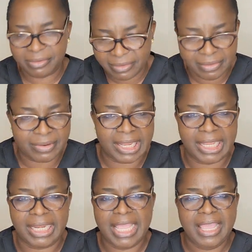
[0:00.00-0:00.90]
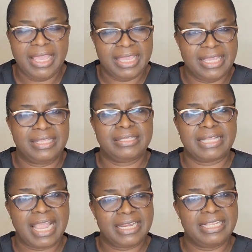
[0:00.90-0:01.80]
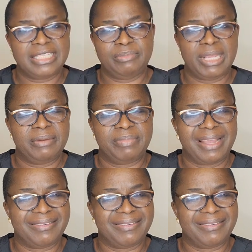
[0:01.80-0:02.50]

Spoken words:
urine inside this bedpan.